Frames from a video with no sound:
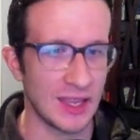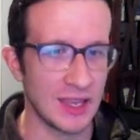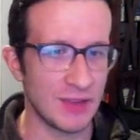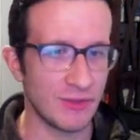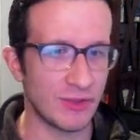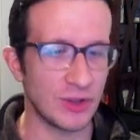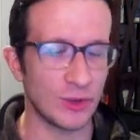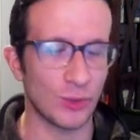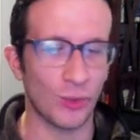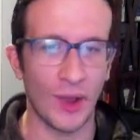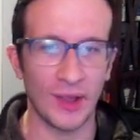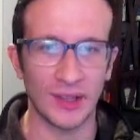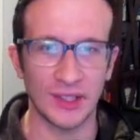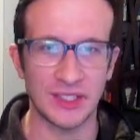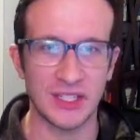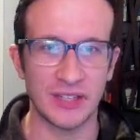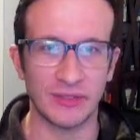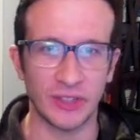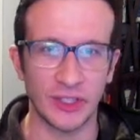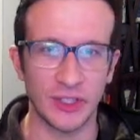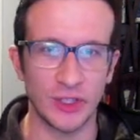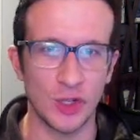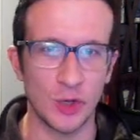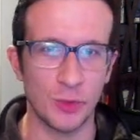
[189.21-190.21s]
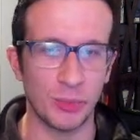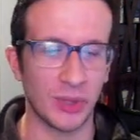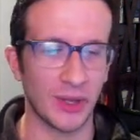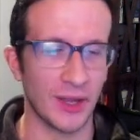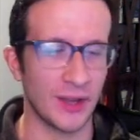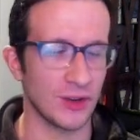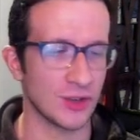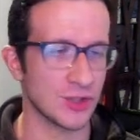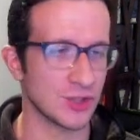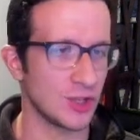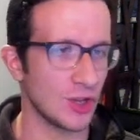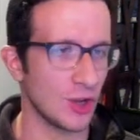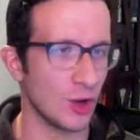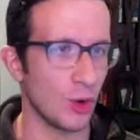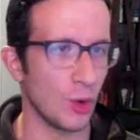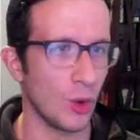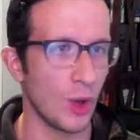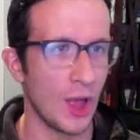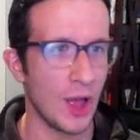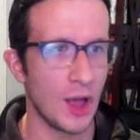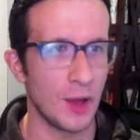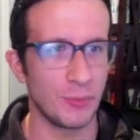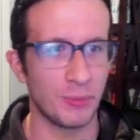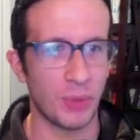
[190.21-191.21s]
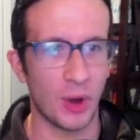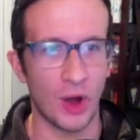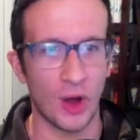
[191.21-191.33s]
even relatively new players know